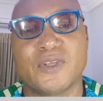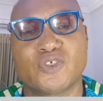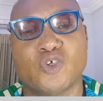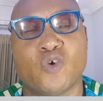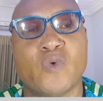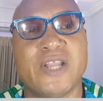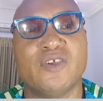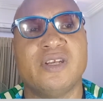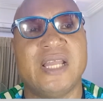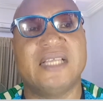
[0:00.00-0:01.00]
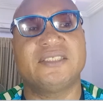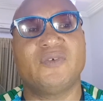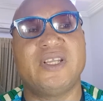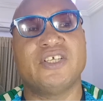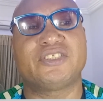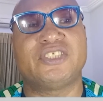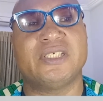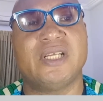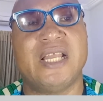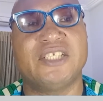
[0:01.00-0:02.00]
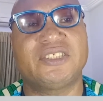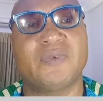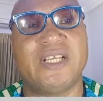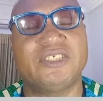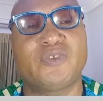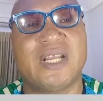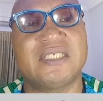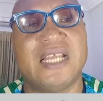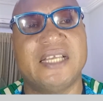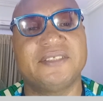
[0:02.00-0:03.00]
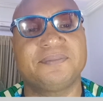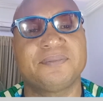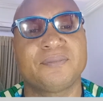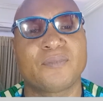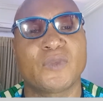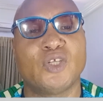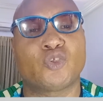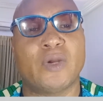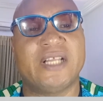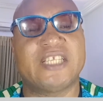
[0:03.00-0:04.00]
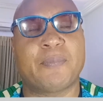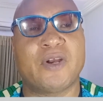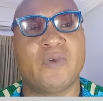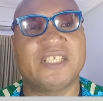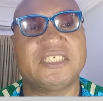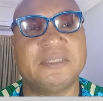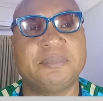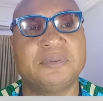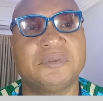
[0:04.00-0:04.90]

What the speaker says: So when students learn through entrepreneurship,